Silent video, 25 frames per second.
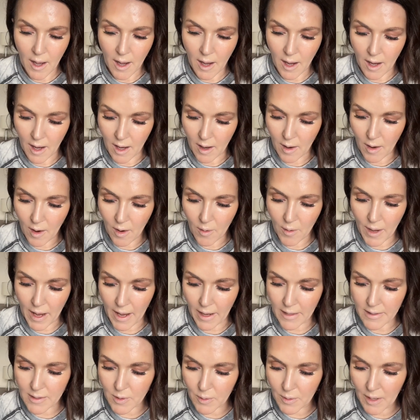
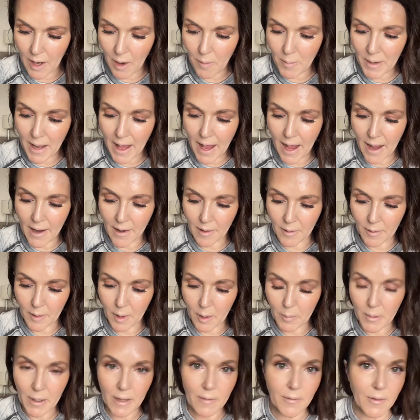Okay, so now I'm going to add a
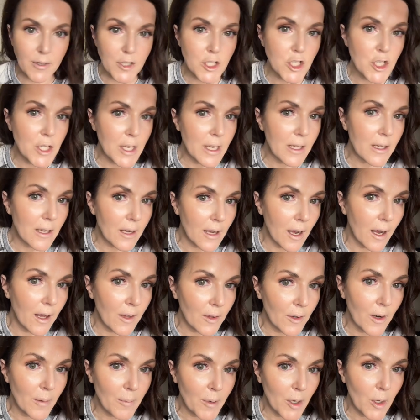little bit of a cheek
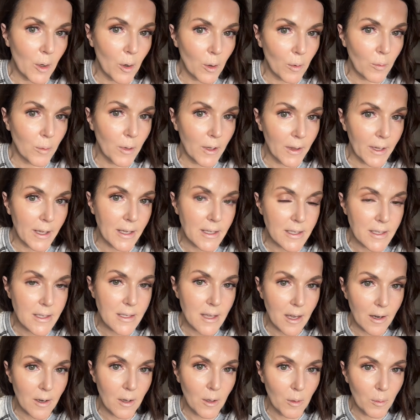color. I'm going to go really
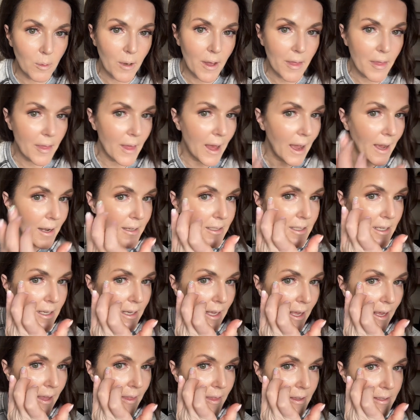subtle with that
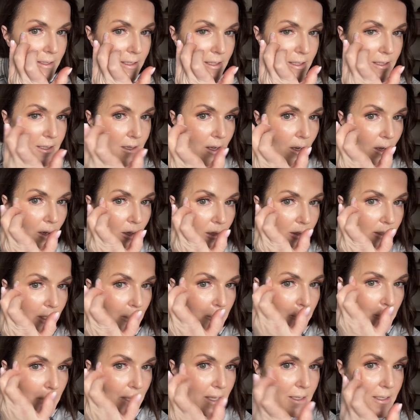today. This is called
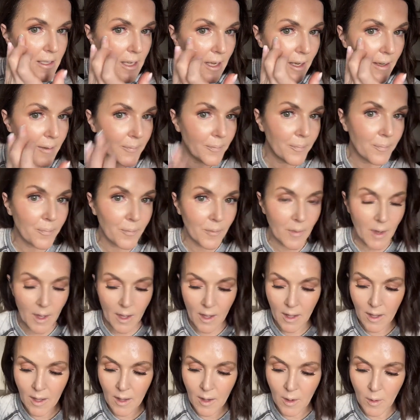Ibiza.
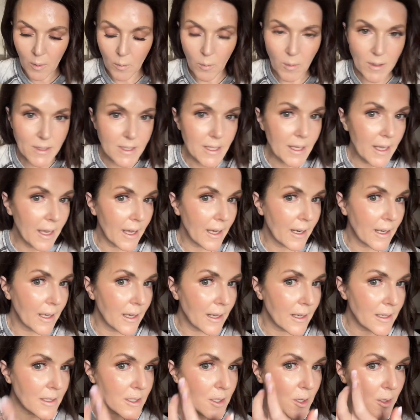Once again,
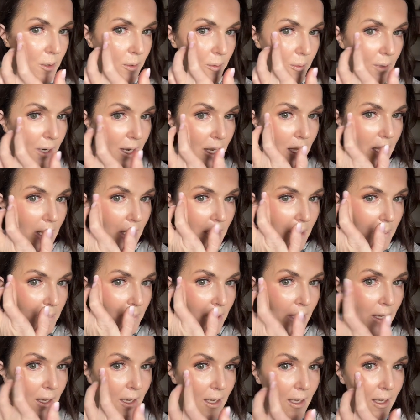it is
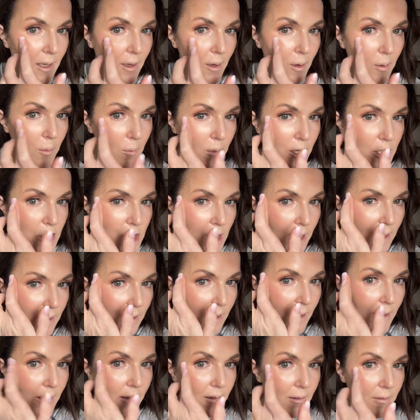cream, which I
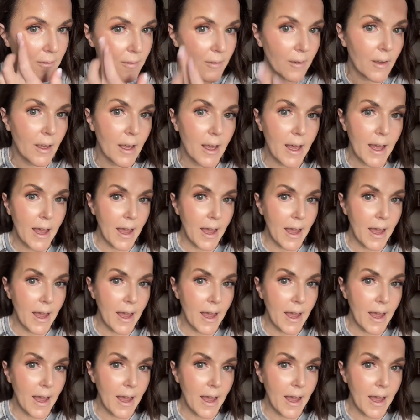love.